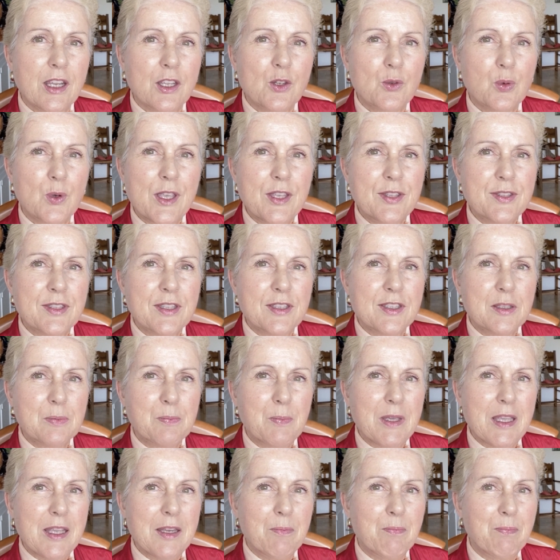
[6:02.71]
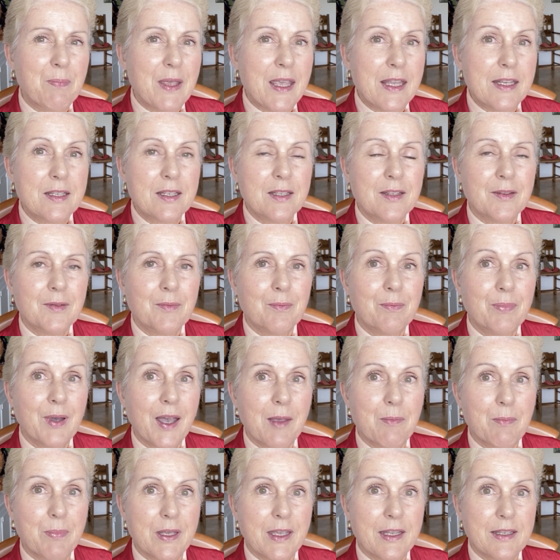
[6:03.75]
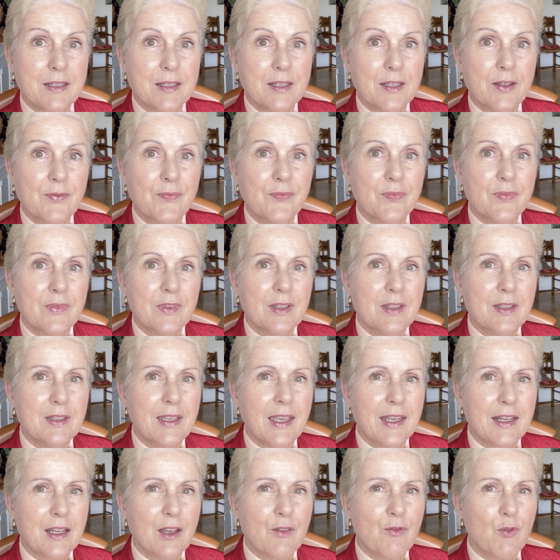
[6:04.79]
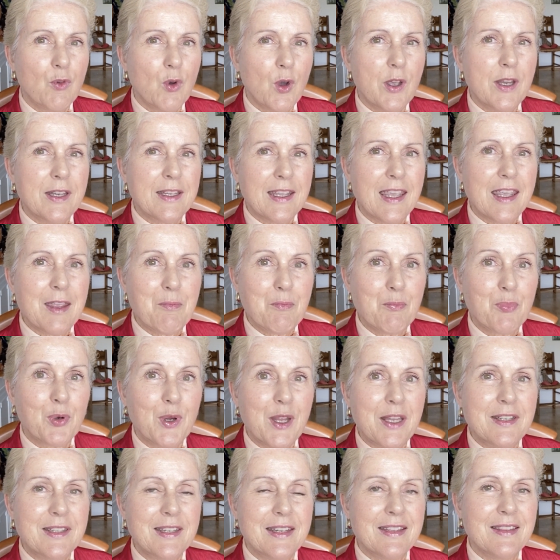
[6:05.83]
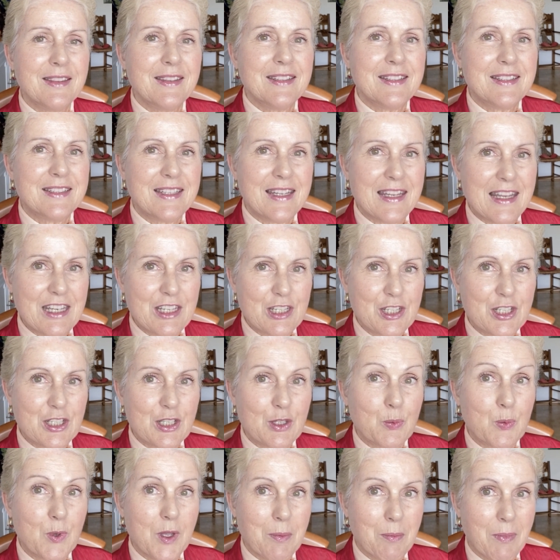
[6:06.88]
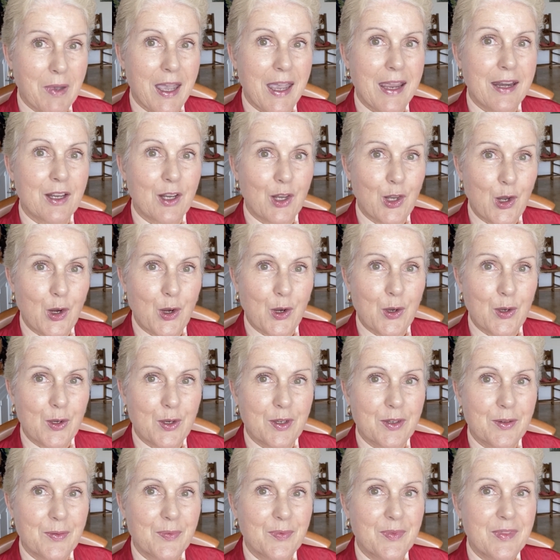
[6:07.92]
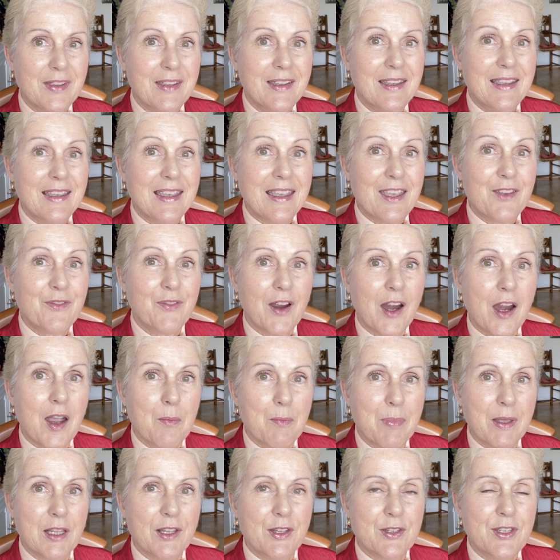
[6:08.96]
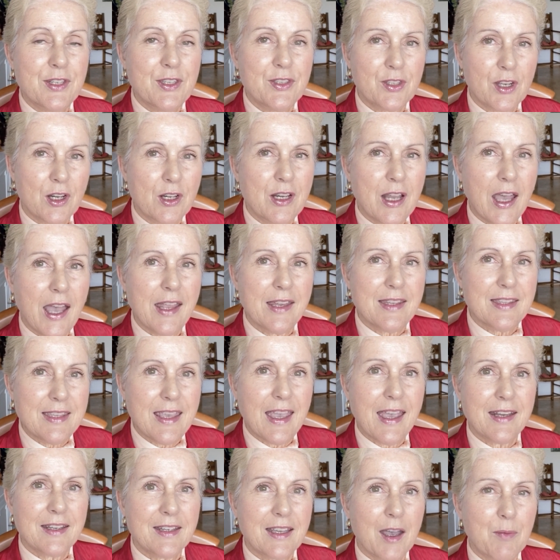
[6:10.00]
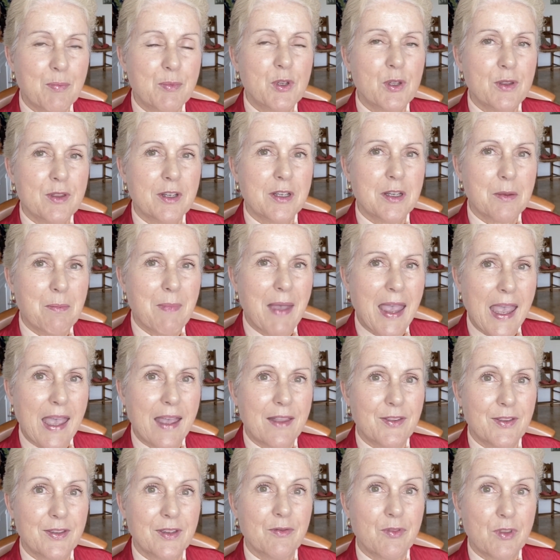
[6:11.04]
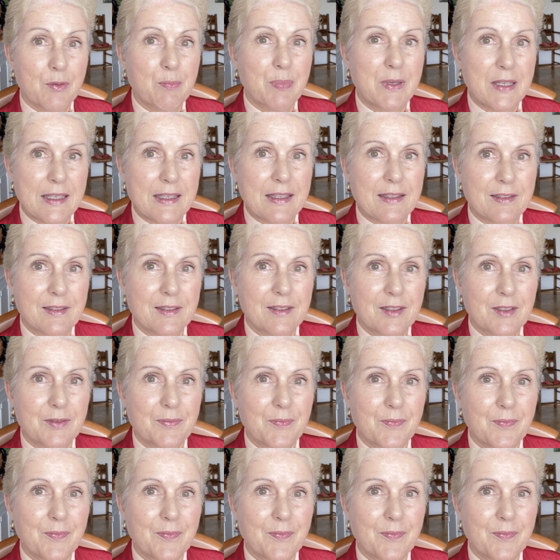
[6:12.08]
increase the speed bit by bit, yet avoid imprinting the tension we might learn if our abilities are not yet up to the demands of the piece.